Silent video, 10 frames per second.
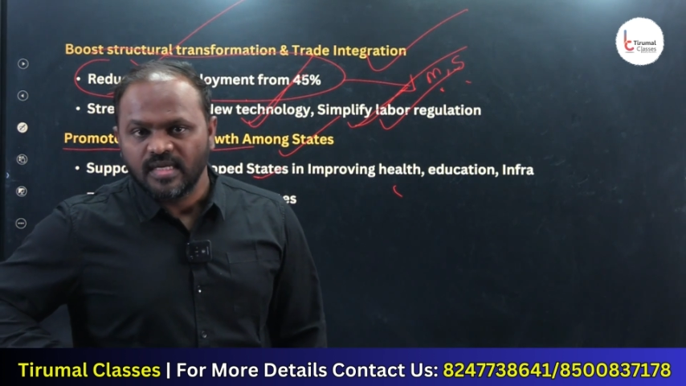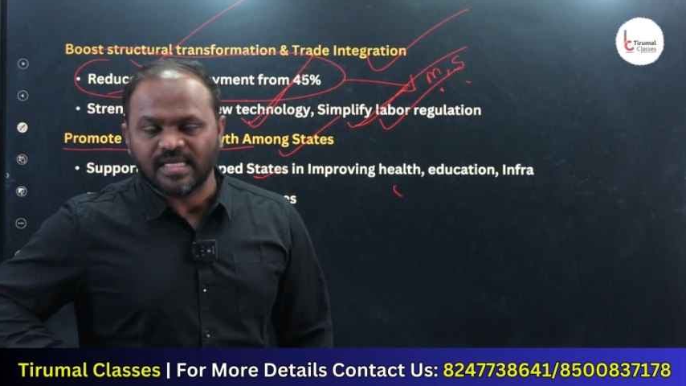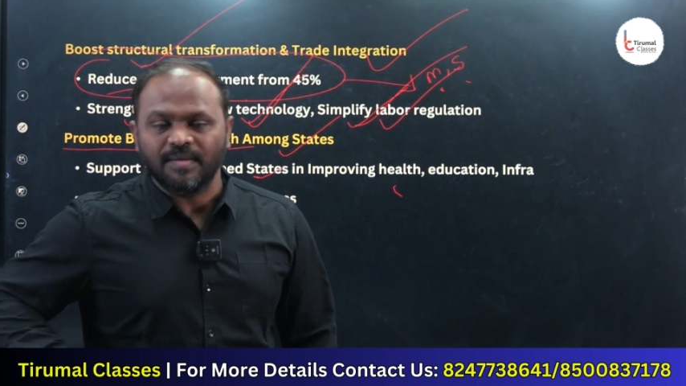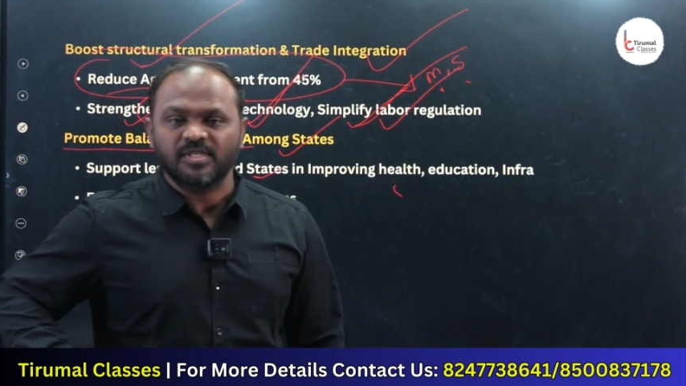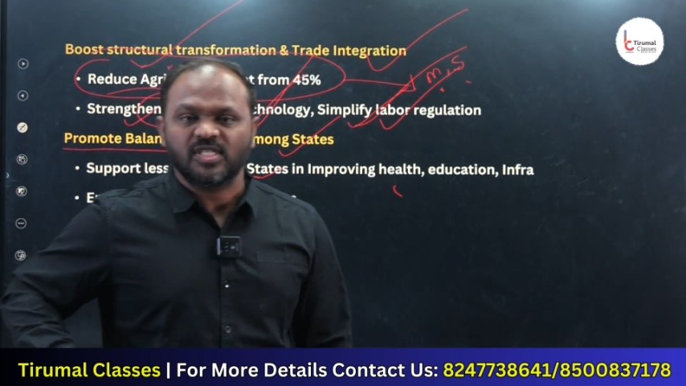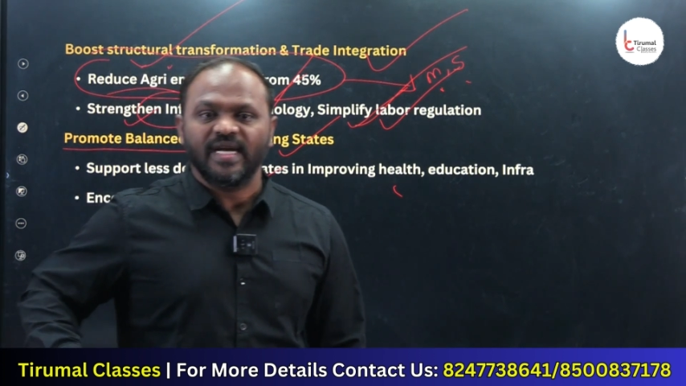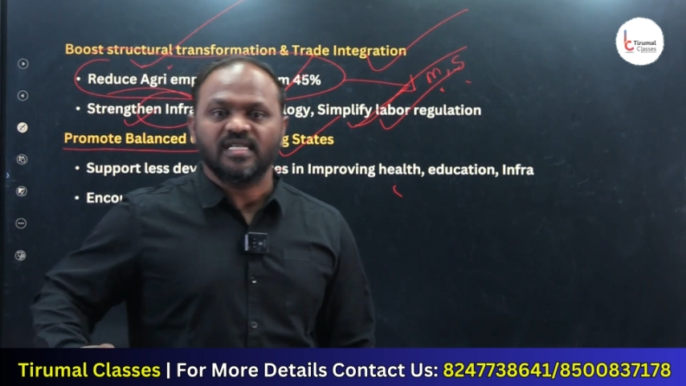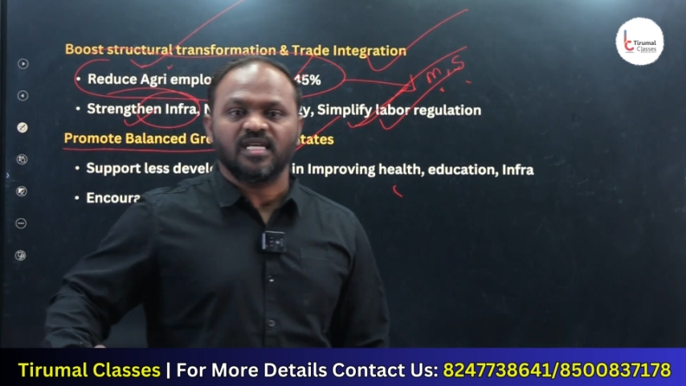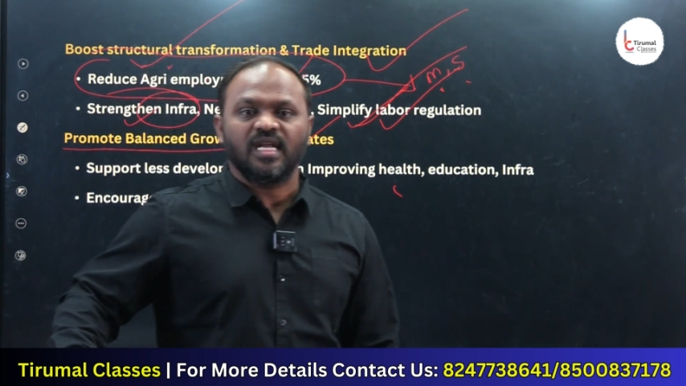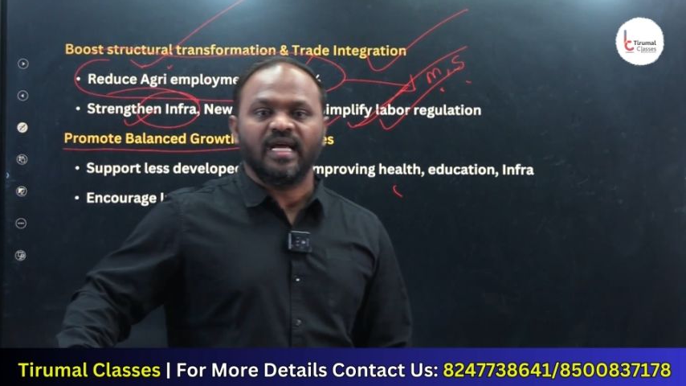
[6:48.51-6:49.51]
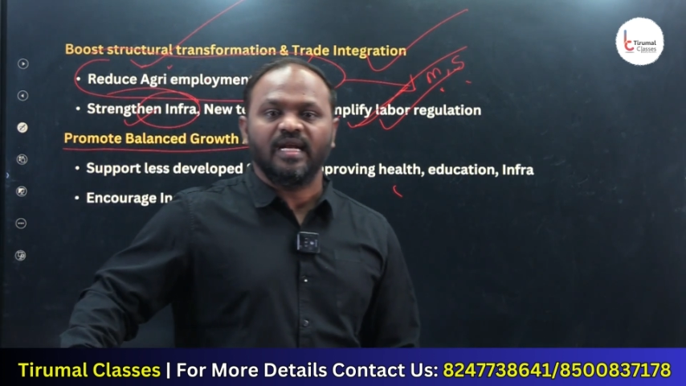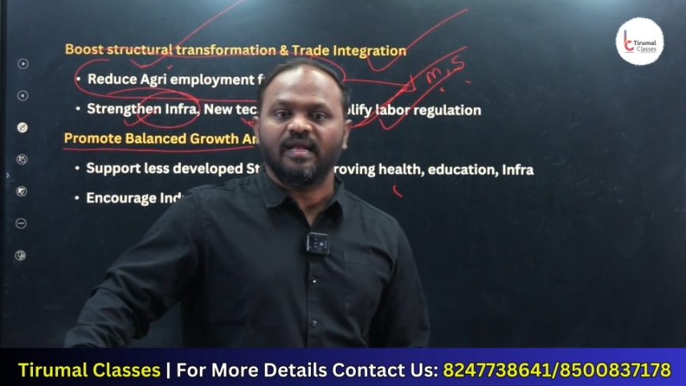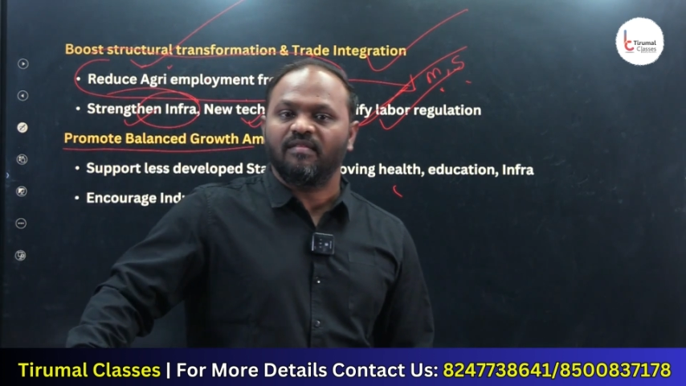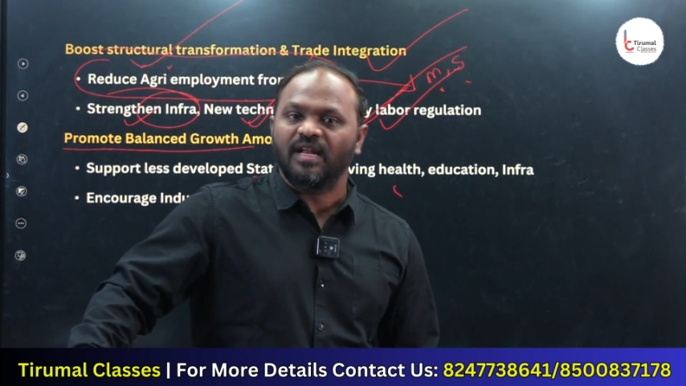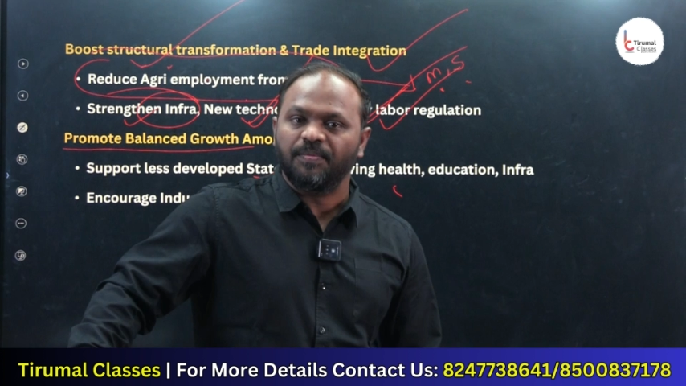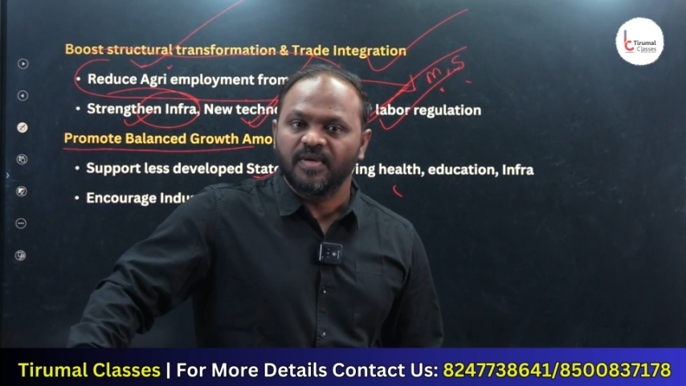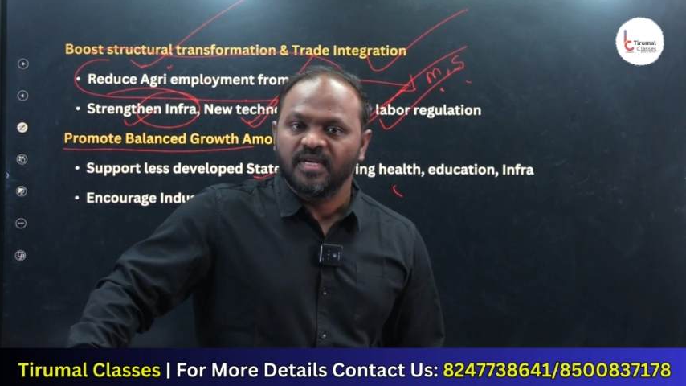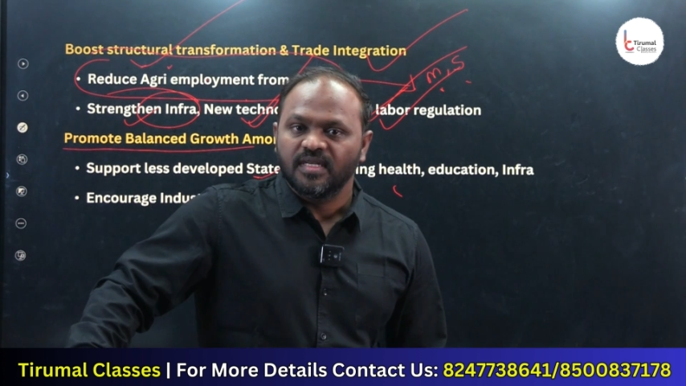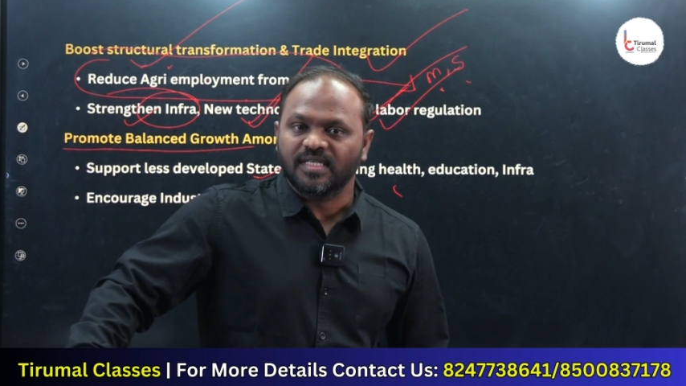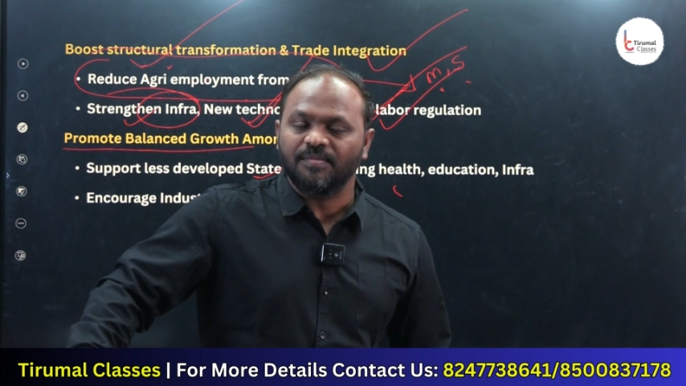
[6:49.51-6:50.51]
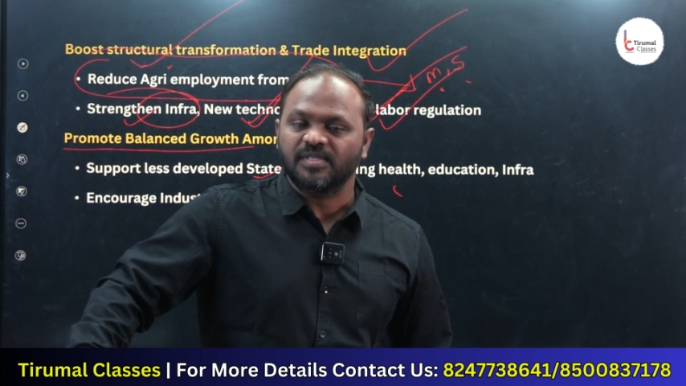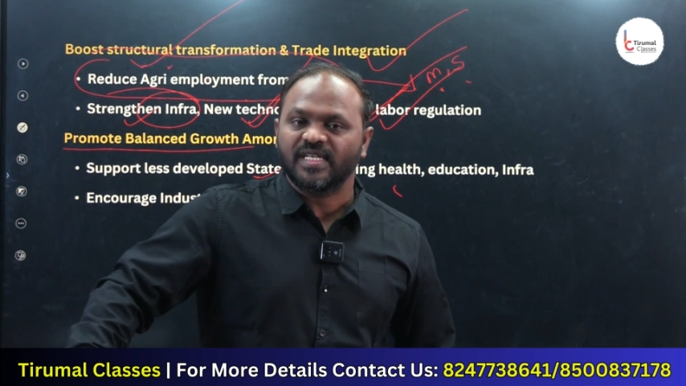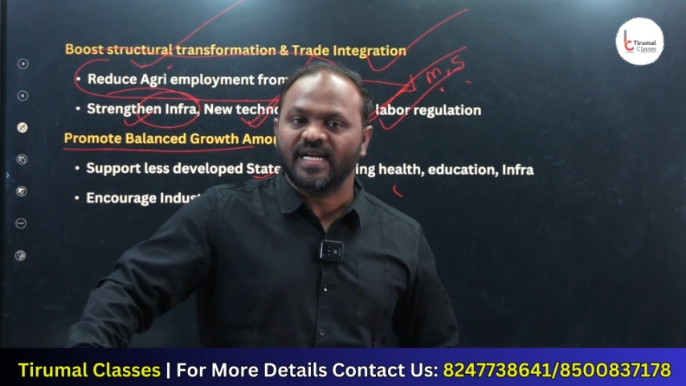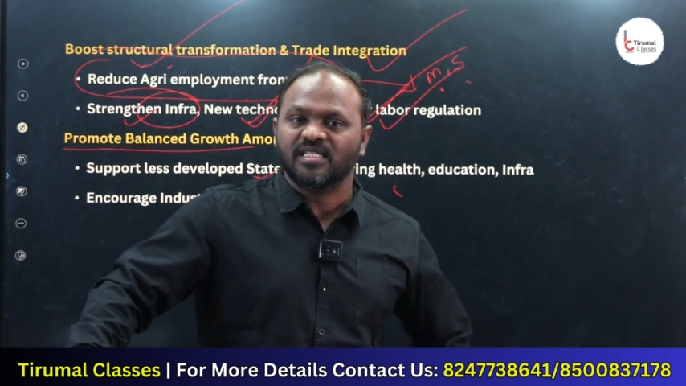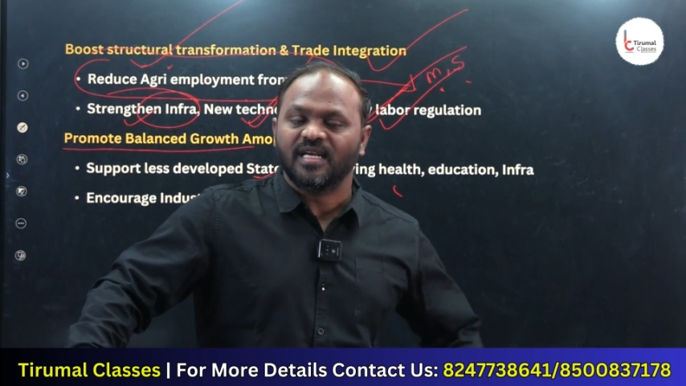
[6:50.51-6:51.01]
Some states are highly developed, some states